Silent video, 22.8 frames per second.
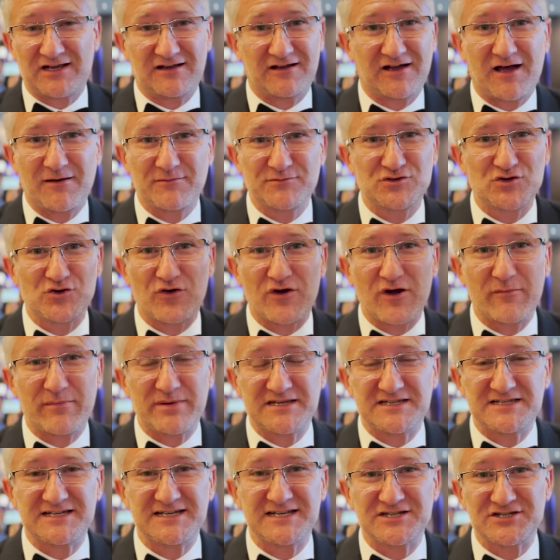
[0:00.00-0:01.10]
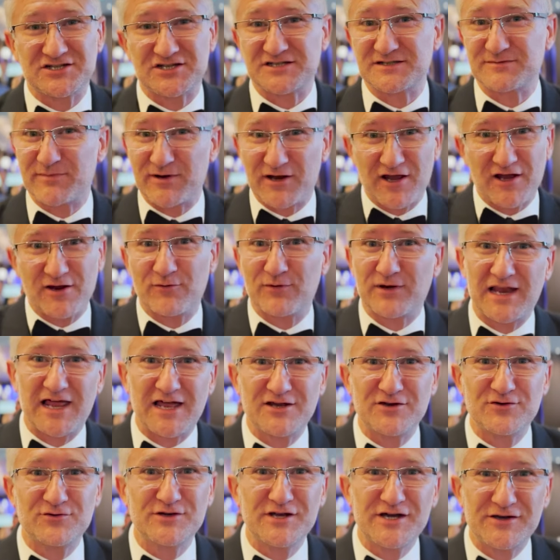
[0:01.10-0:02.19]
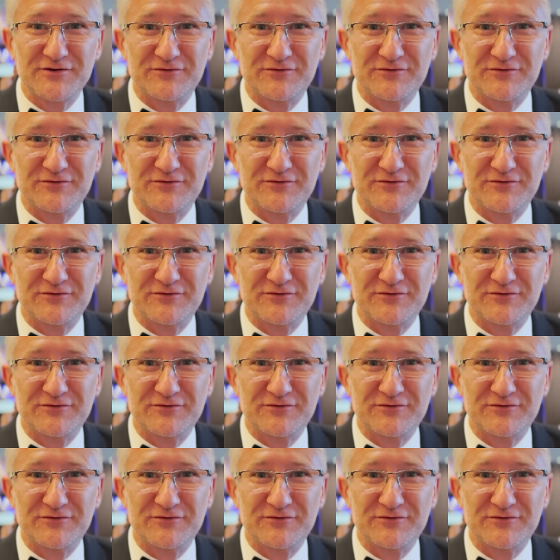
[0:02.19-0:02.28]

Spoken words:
I'm sure it'll be delicious, but I will let you know.